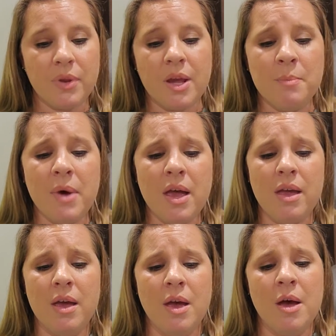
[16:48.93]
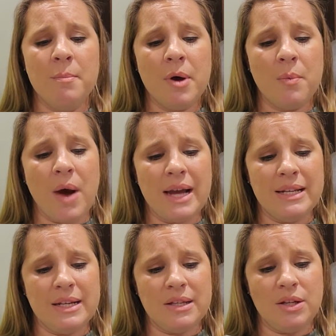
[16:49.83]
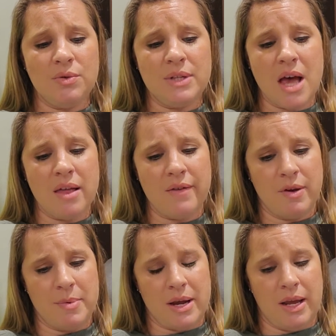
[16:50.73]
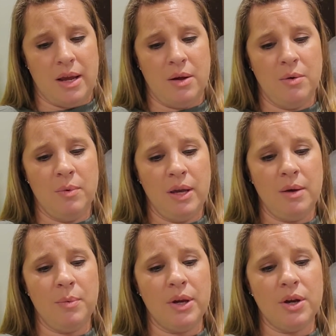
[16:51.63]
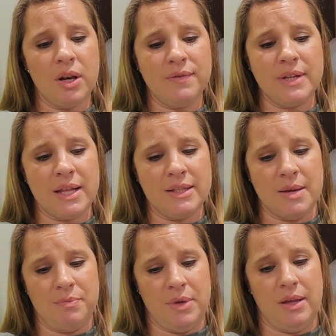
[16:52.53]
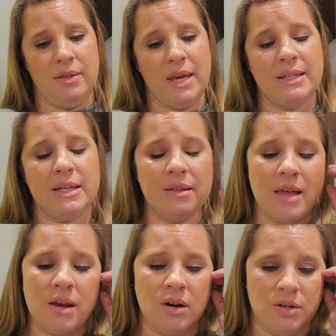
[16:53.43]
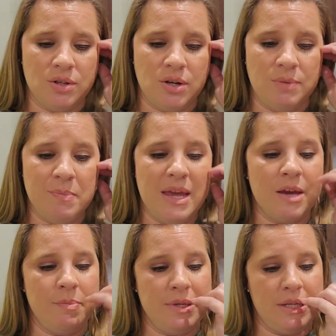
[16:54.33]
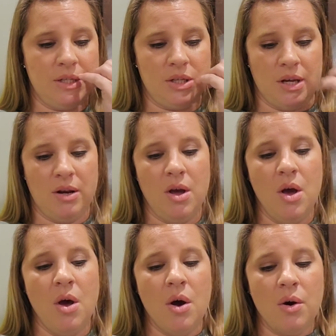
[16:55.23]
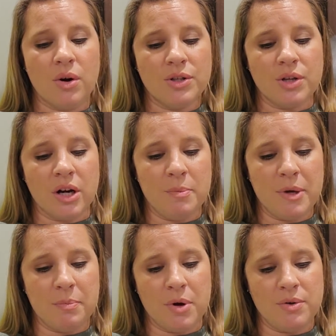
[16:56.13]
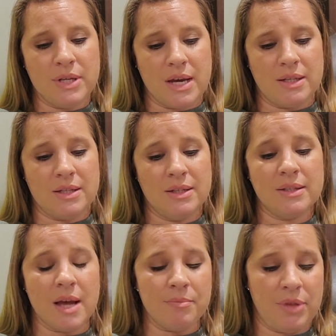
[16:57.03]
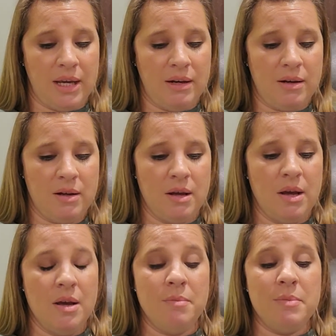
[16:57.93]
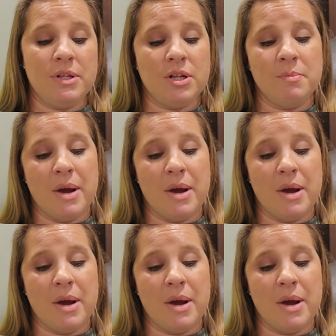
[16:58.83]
But why didn't you tell everybody? We could have done something, like send letters, or make a petition, or start a big protest, something. Mr.